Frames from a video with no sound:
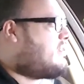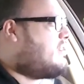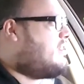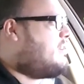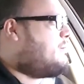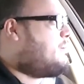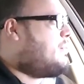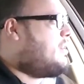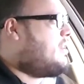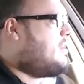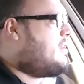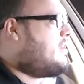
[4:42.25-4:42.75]
gonna
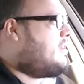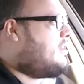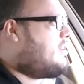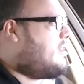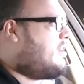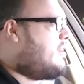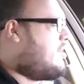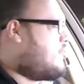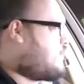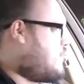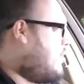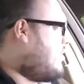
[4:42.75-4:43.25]
be,
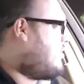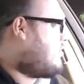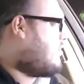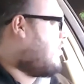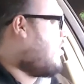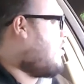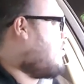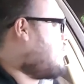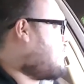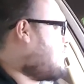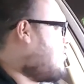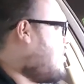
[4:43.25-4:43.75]
the drink's
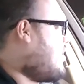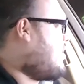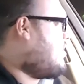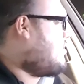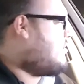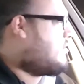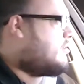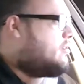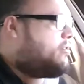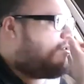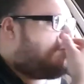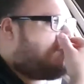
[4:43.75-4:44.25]
large, right?
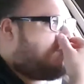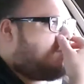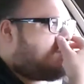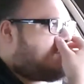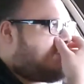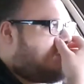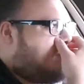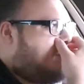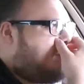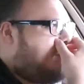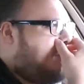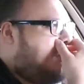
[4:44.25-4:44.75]
So it's
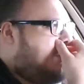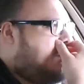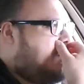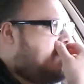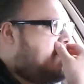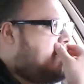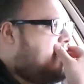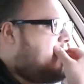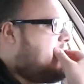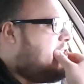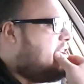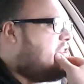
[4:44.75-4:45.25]
gonna be
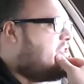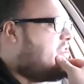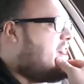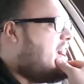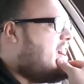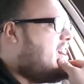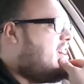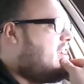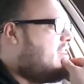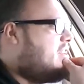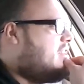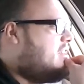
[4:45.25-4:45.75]
the
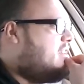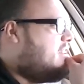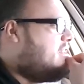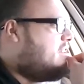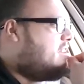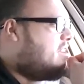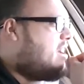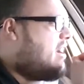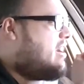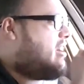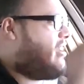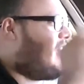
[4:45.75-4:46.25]
diet
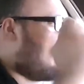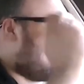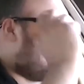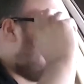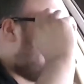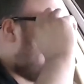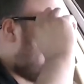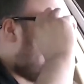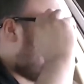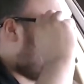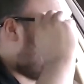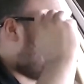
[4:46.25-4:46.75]

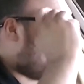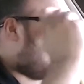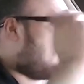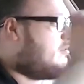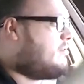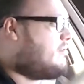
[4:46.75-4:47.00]
lemonade.